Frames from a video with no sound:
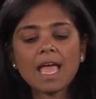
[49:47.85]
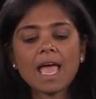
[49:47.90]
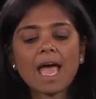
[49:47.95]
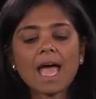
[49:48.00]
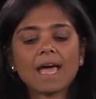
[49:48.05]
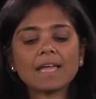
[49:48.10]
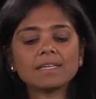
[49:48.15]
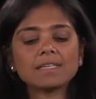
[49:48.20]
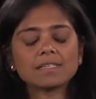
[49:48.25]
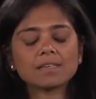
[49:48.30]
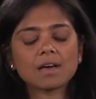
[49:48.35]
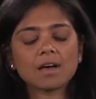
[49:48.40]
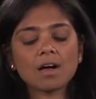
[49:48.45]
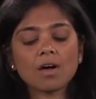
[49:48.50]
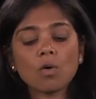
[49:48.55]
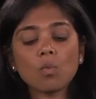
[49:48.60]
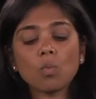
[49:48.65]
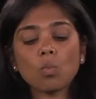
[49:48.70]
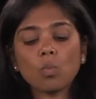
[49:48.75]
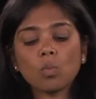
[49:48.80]
And
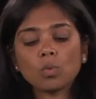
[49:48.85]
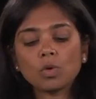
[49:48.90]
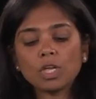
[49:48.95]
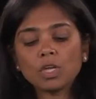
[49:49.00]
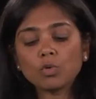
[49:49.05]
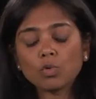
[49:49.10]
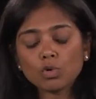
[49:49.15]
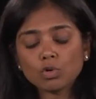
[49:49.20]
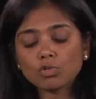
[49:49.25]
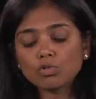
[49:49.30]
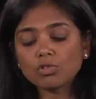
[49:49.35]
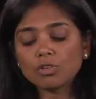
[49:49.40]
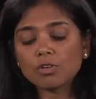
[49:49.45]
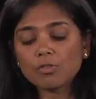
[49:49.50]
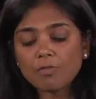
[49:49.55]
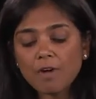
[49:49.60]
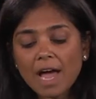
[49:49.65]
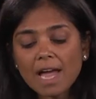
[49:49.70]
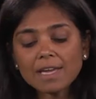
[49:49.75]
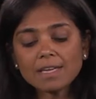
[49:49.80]
uh, in order to
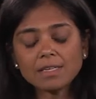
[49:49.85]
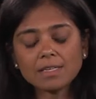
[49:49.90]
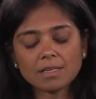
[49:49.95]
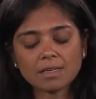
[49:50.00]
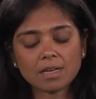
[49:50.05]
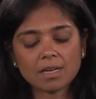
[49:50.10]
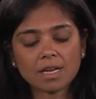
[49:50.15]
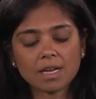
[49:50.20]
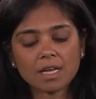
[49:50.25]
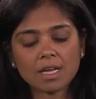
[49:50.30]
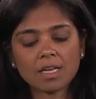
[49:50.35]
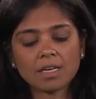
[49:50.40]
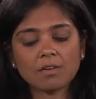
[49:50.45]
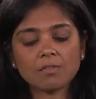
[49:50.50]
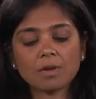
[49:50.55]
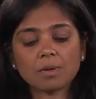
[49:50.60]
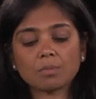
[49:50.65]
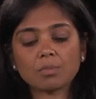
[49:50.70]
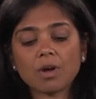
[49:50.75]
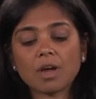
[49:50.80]
define an
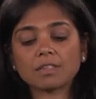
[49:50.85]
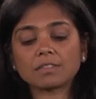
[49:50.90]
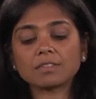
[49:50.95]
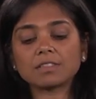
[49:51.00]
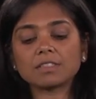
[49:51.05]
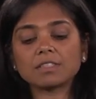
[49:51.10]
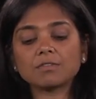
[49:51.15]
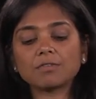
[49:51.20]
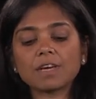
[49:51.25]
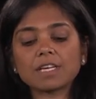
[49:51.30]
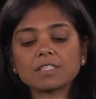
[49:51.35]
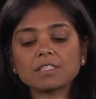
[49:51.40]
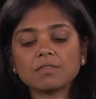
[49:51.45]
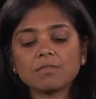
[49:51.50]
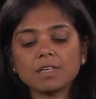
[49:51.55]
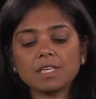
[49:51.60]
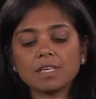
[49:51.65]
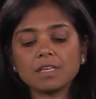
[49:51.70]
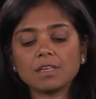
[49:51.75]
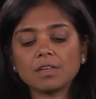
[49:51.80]
event process,
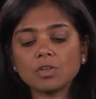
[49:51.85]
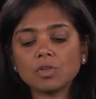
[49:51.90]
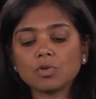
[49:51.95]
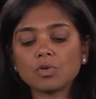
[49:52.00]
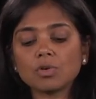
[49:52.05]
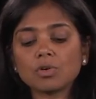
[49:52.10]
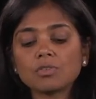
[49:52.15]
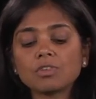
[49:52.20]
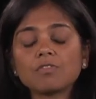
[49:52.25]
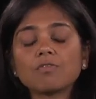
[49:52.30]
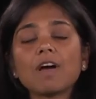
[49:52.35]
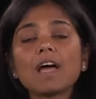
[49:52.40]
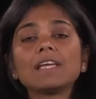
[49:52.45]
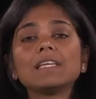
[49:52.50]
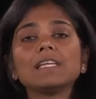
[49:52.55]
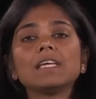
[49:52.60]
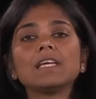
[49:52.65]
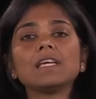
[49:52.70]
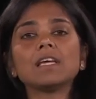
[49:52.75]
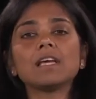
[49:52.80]
effectively you're
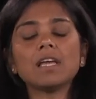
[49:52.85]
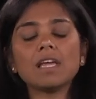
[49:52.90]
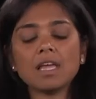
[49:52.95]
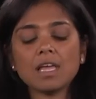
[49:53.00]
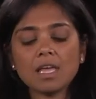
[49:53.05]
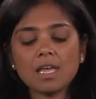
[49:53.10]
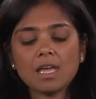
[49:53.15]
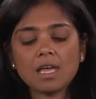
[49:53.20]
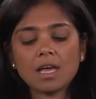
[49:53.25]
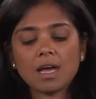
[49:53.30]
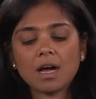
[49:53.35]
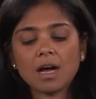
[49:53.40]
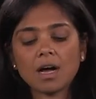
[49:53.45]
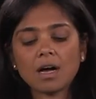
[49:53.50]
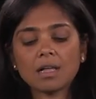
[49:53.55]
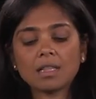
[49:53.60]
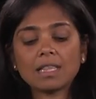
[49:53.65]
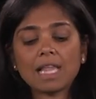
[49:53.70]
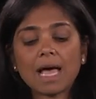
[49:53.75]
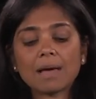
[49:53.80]
defining
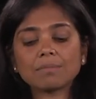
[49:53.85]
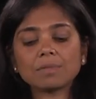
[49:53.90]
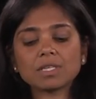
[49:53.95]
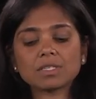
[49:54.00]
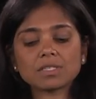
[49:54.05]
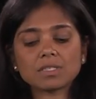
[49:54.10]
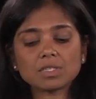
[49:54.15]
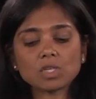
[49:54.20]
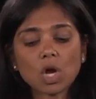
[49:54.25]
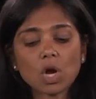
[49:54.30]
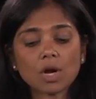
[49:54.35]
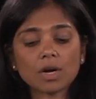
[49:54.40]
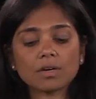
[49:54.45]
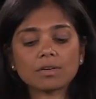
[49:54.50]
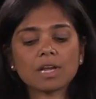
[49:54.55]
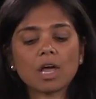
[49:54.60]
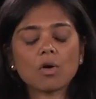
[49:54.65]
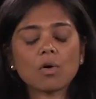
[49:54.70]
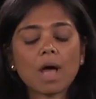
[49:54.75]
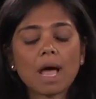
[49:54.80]
uh, lambda star.
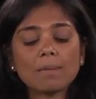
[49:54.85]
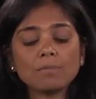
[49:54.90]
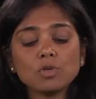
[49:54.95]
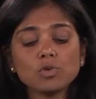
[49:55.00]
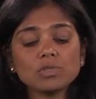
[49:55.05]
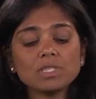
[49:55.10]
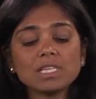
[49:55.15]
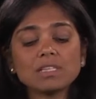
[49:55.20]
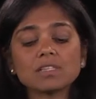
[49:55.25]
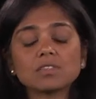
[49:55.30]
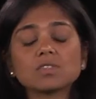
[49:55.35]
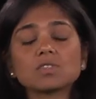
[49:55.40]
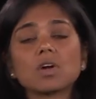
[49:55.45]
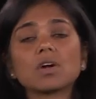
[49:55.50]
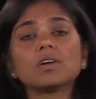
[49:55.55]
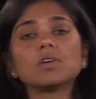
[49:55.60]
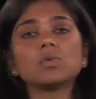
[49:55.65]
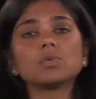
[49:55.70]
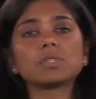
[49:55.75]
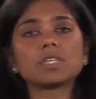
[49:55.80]
Now I'm using the
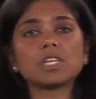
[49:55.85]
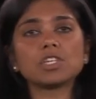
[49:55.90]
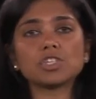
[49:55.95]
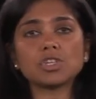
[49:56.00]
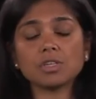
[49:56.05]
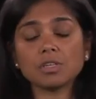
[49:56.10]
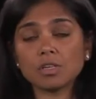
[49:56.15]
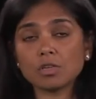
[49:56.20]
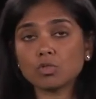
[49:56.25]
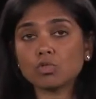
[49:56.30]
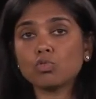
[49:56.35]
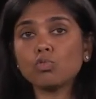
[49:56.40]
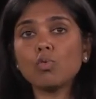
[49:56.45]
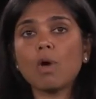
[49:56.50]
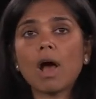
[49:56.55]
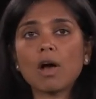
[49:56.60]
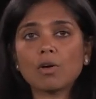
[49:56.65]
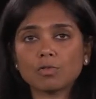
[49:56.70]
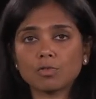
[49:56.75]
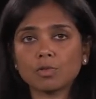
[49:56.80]
star notation here
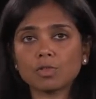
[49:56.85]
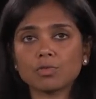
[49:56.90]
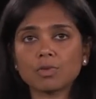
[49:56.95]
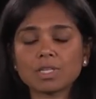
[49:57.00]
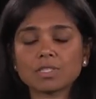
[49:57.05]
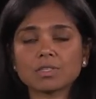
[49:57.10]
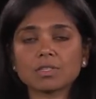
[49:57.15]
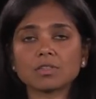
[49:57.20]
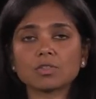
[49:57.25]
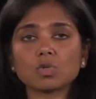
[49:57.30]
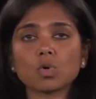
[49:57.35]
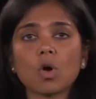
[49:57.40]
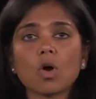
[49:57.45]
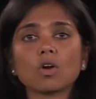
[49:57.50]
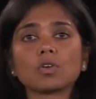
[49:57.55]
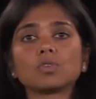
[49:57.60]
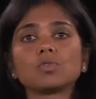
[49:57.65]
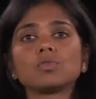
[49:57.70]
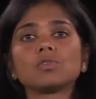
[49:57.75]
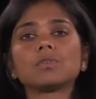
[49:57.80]
throughout for the rest of the
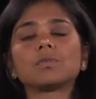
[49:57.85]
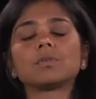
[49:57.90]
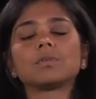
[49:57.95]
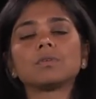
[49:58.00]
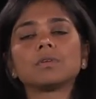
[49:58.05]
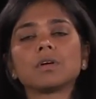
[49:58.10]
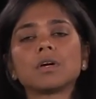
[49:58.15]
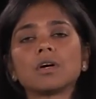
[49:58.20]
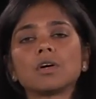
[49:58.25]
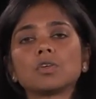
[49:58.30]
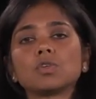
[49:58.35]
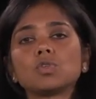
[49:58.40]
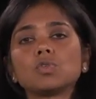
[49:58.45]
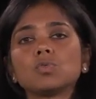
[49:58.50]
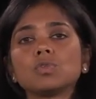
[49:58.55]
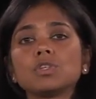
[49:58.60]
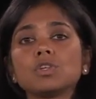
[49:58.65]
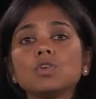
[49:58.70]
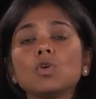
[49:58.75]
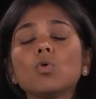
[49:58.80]
talk to, de uh, to
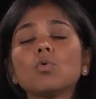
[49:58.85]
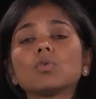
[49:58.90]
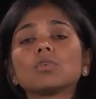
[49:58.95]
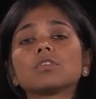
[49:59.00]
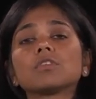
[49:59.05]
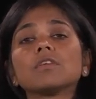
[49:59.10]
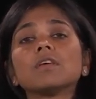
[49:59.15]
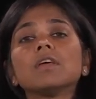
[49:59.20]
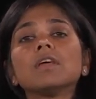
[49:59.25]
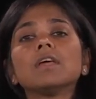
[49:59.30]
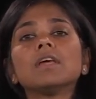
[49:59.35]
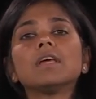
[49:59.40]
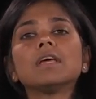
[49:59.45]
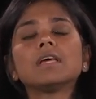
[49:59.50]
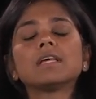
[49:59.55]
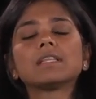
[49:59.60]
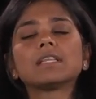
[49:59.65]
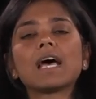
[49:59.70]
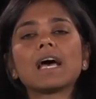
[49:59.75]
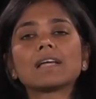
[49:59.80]
denote
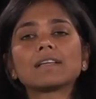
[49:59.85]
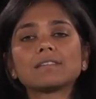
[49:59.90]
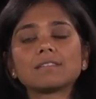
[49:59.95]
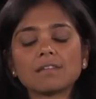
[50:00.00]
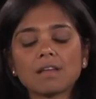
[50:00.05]
that